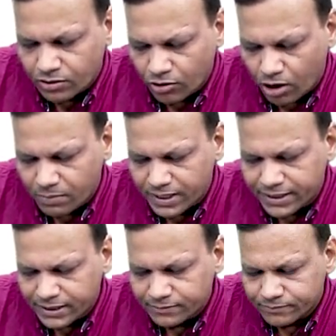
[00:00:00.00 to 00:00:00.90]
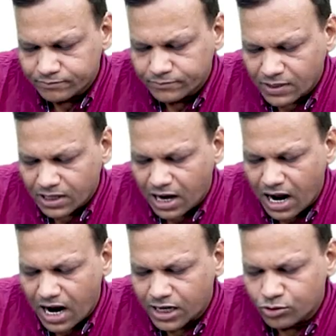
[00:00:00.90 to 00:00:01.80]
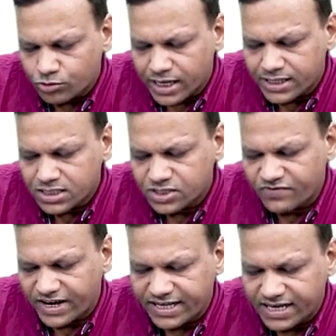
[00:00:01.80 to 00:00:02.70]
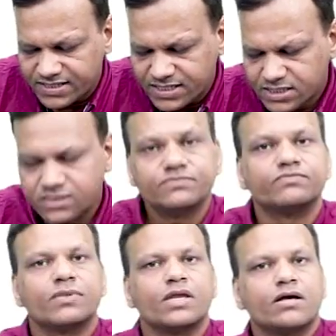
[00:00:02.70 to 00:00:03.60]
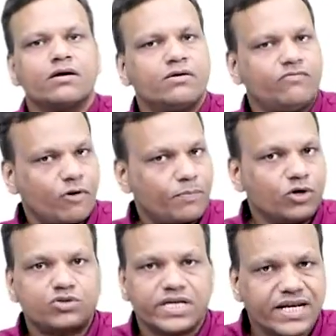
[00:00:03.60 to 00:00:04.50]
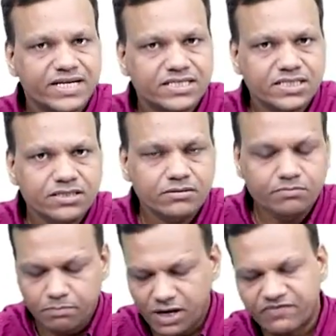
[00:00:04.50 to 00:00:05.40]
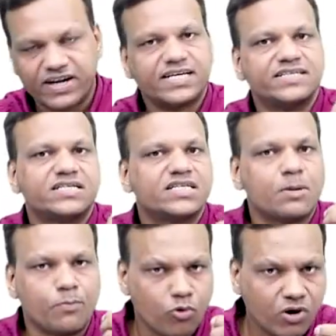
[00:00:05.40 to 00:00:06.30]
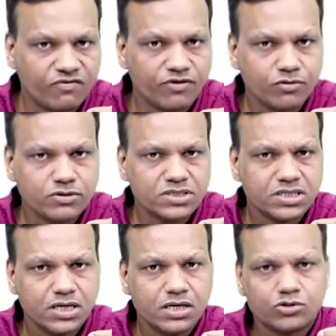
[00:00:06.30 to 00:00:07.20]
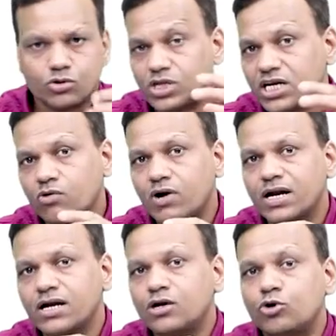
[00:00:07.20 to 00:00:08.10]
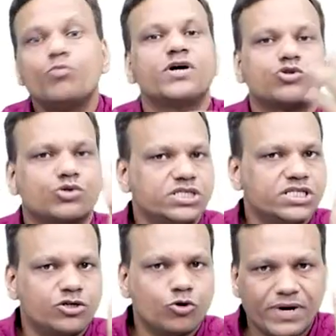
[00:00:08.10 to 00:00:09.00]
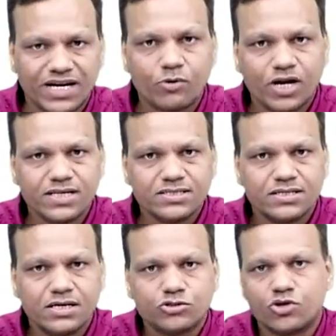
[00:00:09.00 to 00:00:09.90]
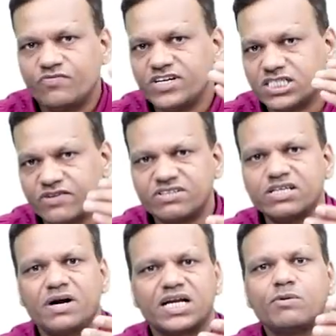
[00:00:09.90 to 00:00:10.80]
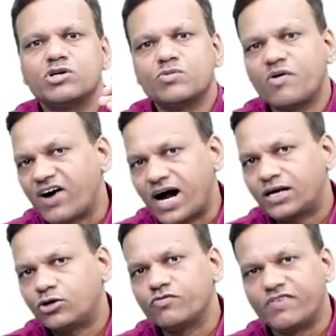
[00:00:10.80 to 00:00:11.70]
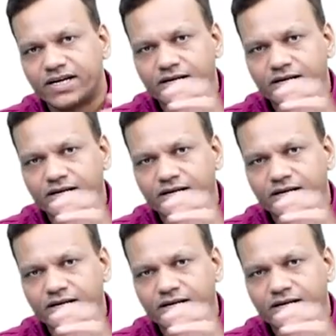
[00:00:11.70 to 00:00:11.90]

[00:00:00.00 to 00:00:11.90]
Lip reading: Normally, heart utilizes fatty acids for producing energy, but fatty acids are poor fuels, so they require too much oxygen to metabolize. So if we shift the metabolism of heart to